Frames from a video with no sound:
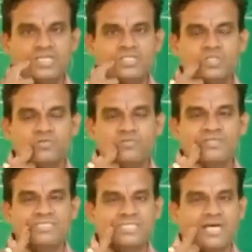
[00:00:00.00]
So we will
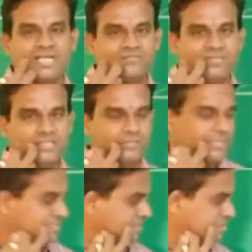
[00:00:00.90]
start with the
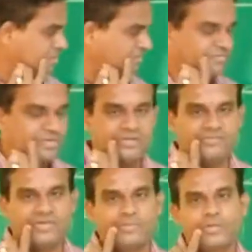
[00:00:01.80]
basics of
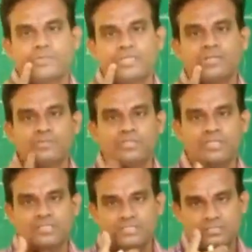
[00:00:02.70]
fiber optic communication.
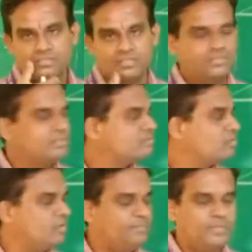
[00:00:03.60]

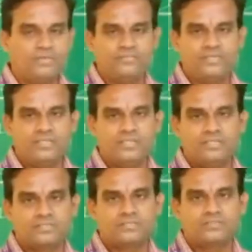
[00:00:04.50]
Hope you have
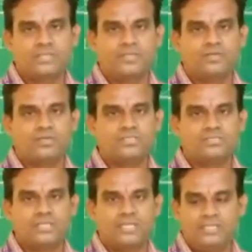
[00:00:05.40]
come across
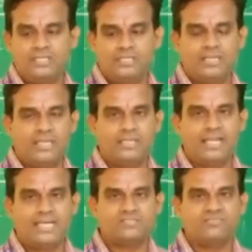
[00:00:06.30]
any
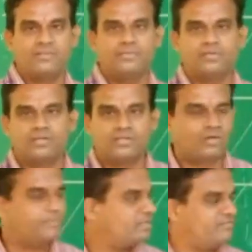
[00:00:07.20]
glass fiber or an
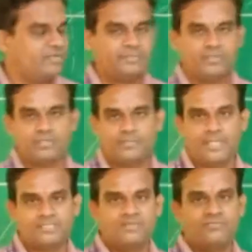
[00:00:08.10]
optic fiber or
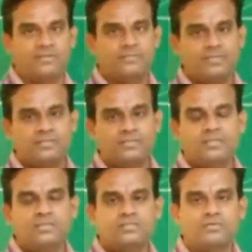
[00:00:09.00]
plastic fiber.
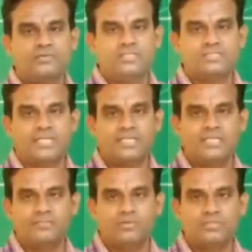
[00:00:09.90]
So we will study
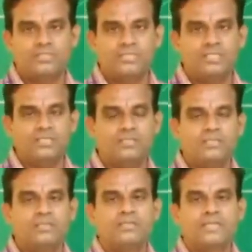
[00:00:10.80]
about the
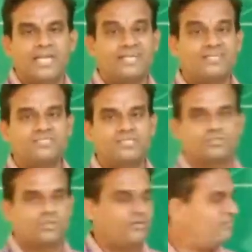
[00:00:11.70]
characteristics
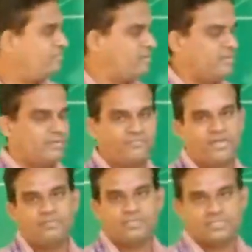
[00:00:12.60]
of
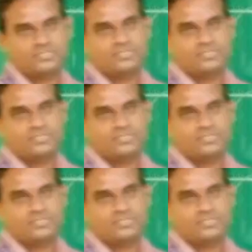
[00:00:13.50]
fibers.